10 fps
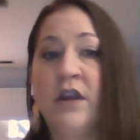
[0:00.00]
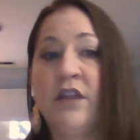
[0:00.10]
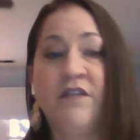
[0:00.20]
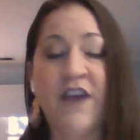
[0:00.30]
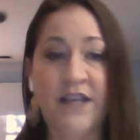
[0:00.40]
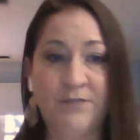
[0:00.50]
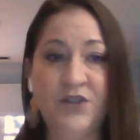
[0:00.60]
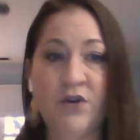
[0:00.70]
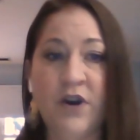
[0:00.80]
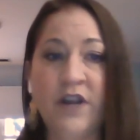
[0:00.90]
The vast
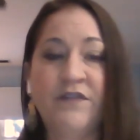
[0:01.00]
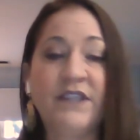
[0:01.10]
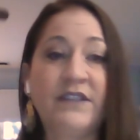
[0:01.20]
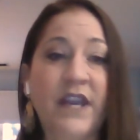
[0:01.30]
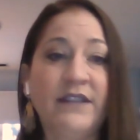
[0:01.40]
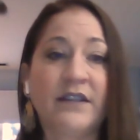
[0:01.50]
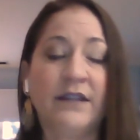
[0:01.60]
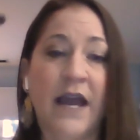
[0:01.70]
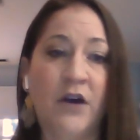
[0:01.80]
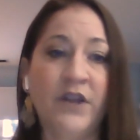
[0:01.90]
majority of the states
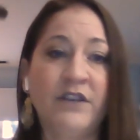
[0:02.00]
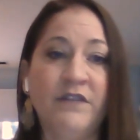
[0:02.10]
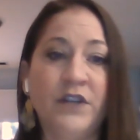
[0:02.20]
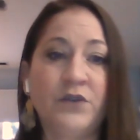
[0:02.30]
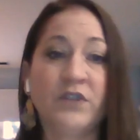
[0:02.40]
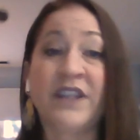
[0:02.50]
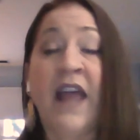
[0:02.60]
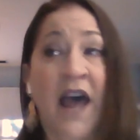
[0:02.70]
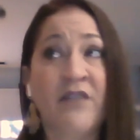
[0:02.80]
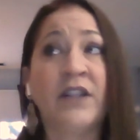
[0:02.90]
allow individuals and
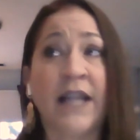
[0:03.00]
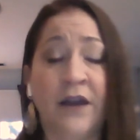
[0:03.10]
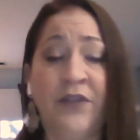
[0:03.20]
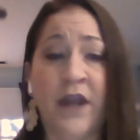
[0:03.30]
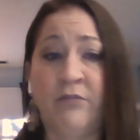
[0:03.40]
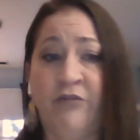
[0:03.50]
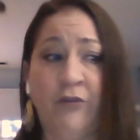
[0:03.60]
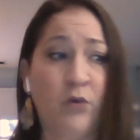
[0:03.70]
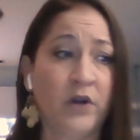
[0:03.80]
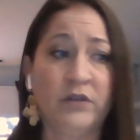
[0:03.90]
have allowed them
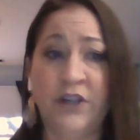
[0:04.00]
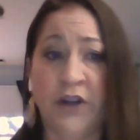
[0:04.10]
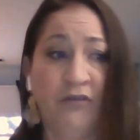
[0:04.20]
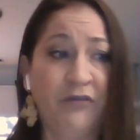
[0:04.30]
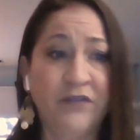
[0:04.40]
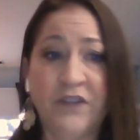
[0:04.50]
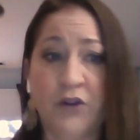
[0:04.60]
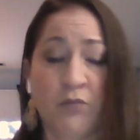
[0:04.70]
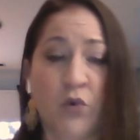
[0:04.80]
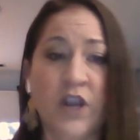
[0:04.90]
for 50
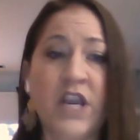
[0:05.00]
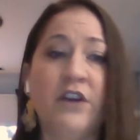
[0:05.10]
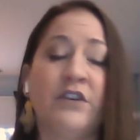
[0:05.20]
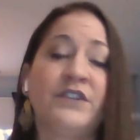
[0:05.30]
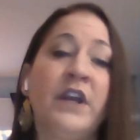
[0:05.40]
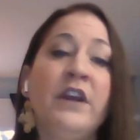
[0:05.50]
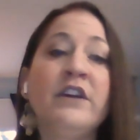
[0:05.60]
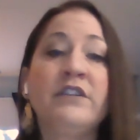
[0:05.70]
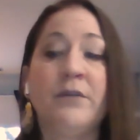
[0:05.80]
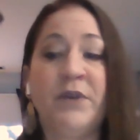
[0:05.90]
or more years
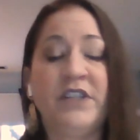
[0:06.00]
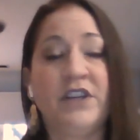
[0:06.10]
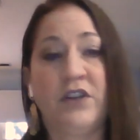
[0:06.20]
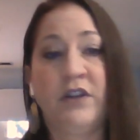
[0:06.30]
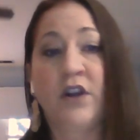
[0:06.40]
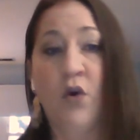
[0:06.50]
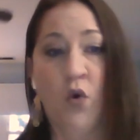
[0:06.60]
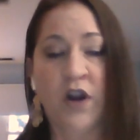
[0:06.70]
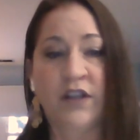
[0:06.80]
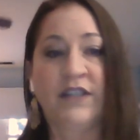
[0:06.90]
to petition the
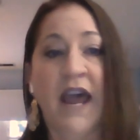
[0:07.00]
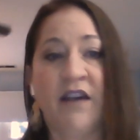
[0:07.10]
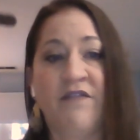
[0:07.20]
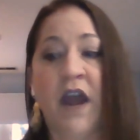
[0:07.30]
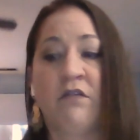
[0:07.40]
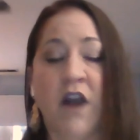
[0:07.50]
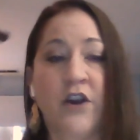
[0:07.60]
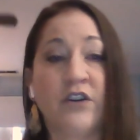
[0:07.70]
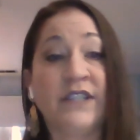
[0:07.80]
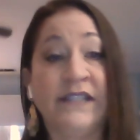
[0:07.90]
court to have that
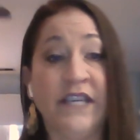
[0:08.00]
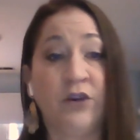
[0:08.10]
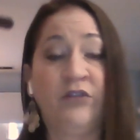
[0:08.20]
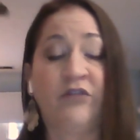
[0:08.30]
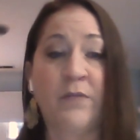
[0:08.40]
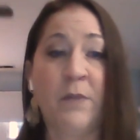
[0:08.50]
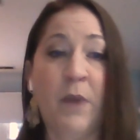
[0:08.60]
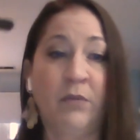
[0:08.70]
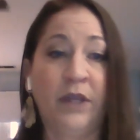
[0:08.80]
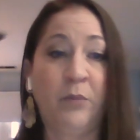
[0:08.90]
record sealed from the
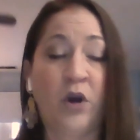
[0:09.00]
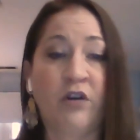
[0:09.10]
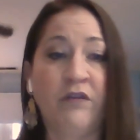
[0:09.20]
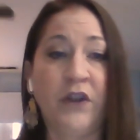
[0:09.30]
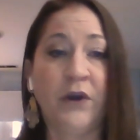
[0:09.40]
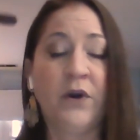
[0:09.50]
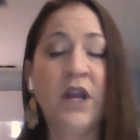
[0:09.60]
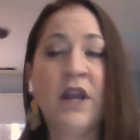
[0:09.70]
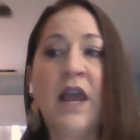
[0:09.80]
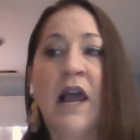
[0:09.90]
public purview.
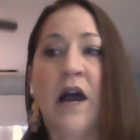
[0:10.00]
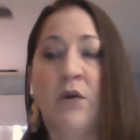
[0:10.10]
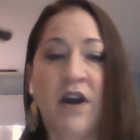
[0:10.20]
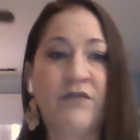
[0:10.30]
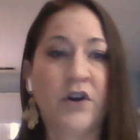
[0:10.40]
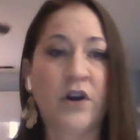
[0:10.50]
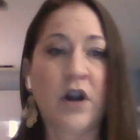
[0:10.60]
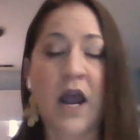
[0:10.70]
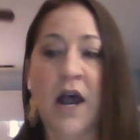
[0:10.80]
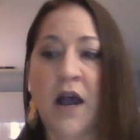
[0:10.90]

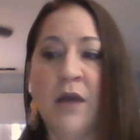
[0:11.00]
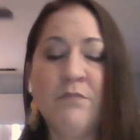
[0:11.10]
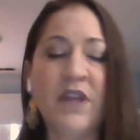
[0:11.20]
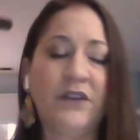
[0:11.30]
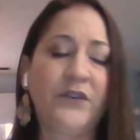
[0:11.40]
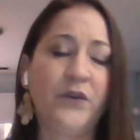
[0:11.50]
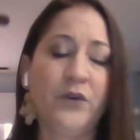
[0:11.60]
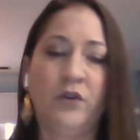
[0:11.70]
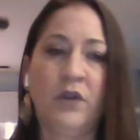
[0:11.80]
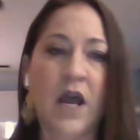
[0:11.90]
However, a
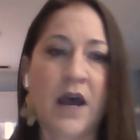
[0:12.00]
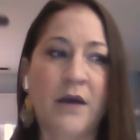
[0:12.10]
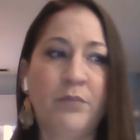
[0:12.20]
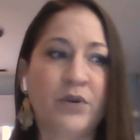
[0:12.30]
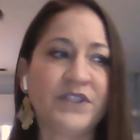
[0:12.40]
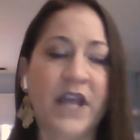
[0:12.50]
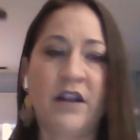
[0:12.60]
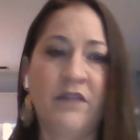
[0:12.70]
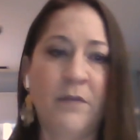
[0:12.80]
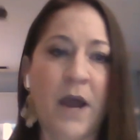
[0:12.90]
minuscule
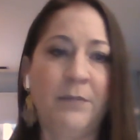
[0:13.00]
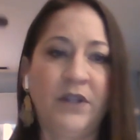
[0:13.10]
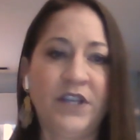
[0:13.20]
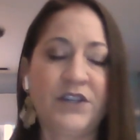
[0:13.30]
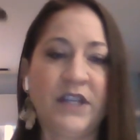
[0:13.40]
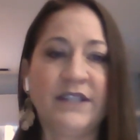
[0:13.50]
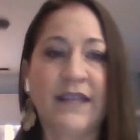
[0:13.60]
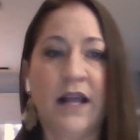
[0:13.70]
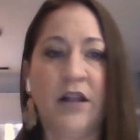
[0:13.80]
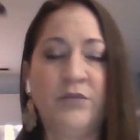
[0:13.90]
percent of the population that's
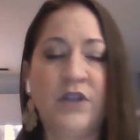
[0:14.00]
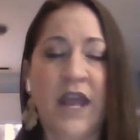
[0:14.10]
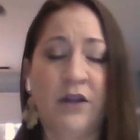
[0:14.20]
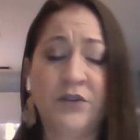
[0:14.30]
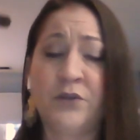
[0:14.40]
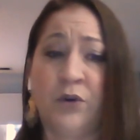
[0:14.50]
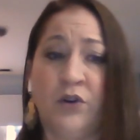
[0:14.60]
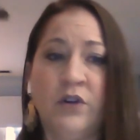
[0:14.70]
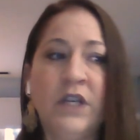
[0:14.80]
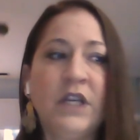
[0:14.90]

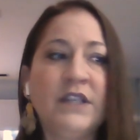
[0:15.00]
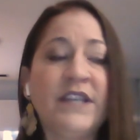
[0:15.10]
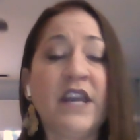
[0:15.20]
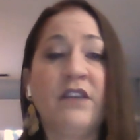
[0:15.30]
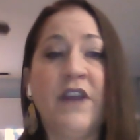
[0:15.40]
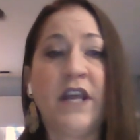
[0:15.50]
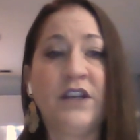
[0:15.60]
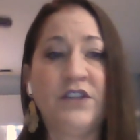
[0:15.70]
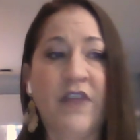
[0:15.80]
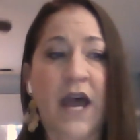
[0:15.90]
eligible take
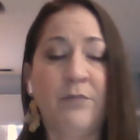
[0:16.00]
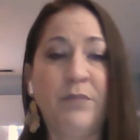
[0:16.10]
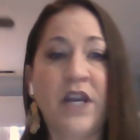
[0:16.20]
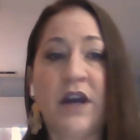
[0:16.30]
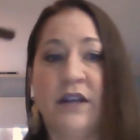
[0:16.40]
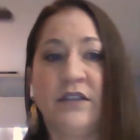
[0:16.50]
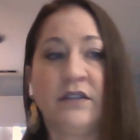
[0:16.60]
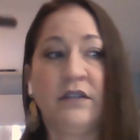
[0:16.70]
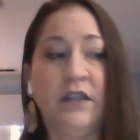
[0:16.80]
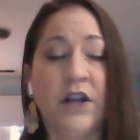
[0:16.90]
advantage of that
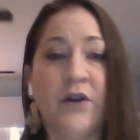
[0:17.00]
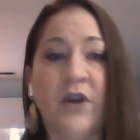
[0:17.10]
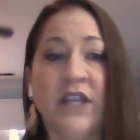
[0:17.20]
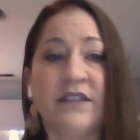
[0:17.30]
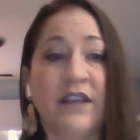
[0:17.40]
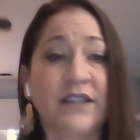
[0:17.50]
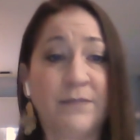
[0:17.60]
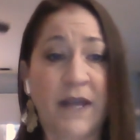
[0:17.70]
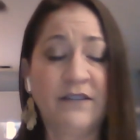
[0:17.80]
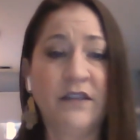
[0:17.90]
because it's
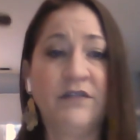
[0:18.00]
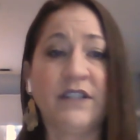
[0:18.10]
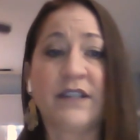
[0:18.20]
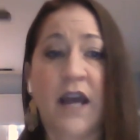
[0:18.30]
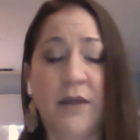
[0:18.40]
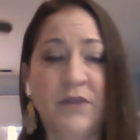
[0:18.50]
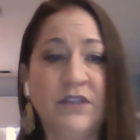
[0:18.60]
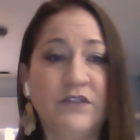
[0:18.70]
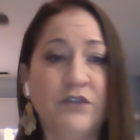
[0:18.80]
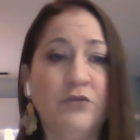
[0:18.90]
expensive, it's time
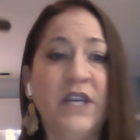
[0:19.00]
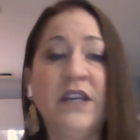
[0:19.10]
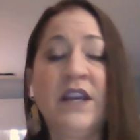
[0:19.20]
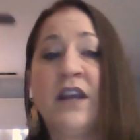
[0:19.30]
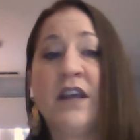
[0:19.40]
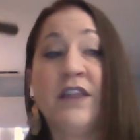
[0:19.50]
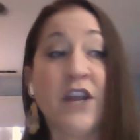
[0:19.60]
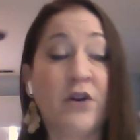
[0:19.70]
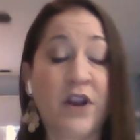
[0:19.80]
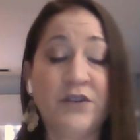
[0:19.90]
consuming.
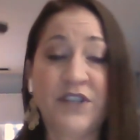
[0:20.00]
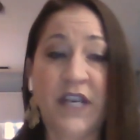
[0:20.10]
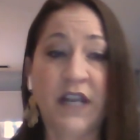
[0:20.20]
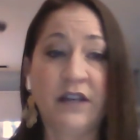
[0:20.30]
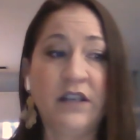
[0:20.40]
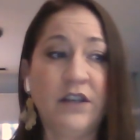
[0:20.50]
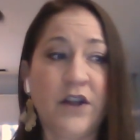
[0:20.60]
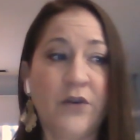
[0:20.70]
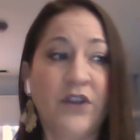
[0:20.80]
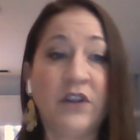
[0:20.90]
They don't understand
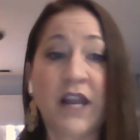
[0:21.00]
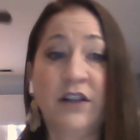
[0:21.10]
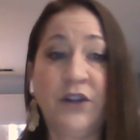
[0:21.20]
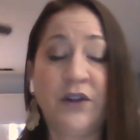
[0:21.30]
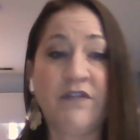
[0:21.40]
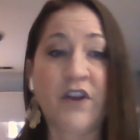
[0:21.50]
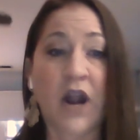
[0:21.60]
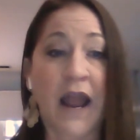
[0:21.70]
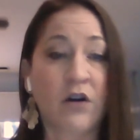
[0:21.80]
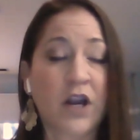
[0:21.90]
the likelihood of
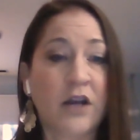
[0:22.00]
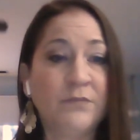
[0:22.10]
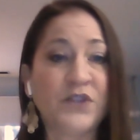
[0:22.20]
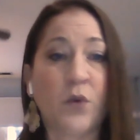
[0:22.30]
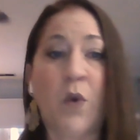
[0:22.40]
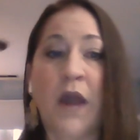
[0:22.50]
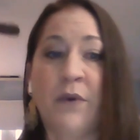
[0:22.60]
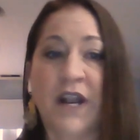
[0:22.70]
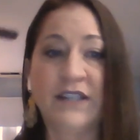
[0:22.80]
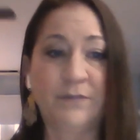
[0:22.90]
their outcome. So why
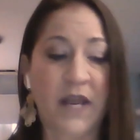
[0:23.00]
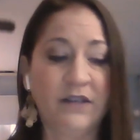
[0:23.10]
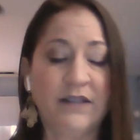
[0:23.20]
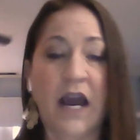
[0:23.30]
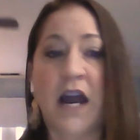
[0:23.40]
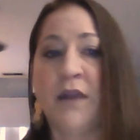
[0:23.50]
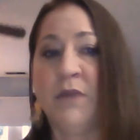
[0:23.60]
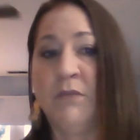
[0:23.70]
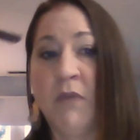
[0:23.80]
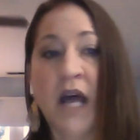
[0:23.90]
would I spend time
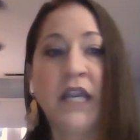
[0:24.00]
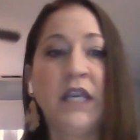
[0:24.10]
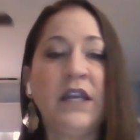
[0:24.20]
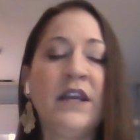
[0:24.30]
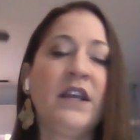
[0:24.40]
and money